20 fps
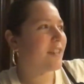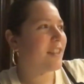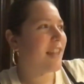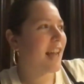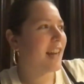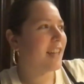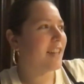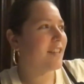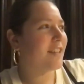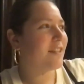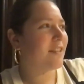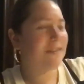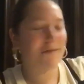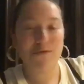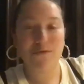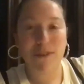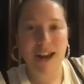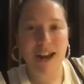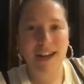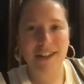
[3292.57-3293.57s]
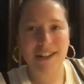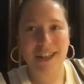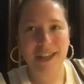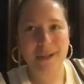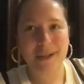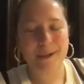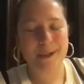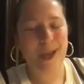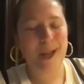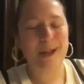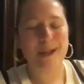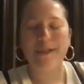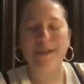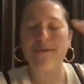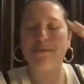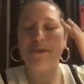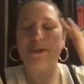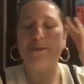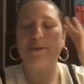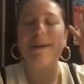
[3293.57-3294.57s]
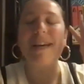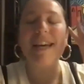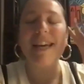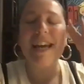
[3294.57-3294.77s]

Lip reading: that is right on the other side of this room.